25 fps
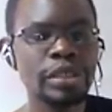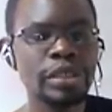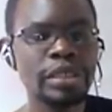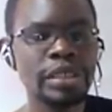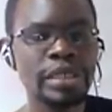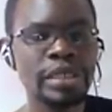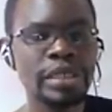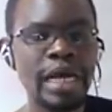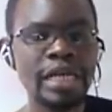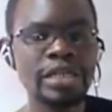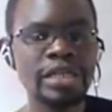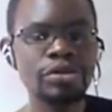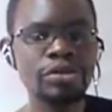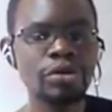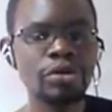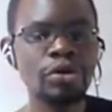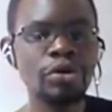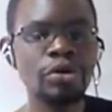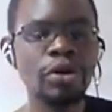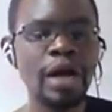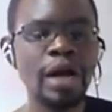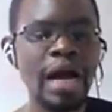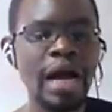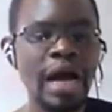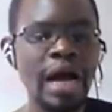does no
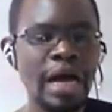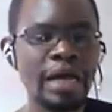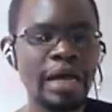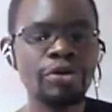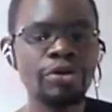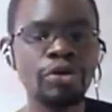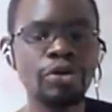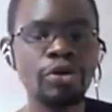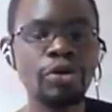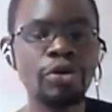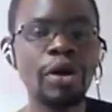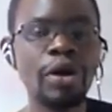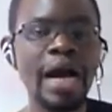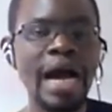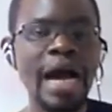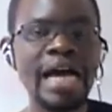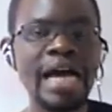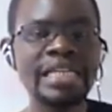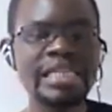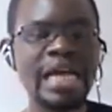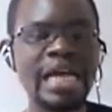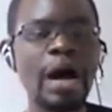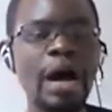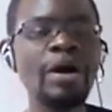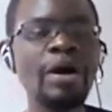longer
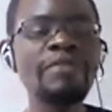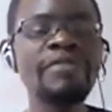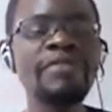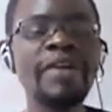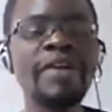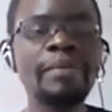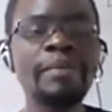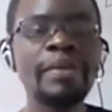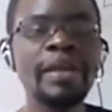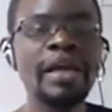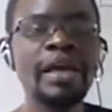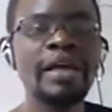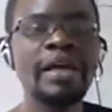has. However,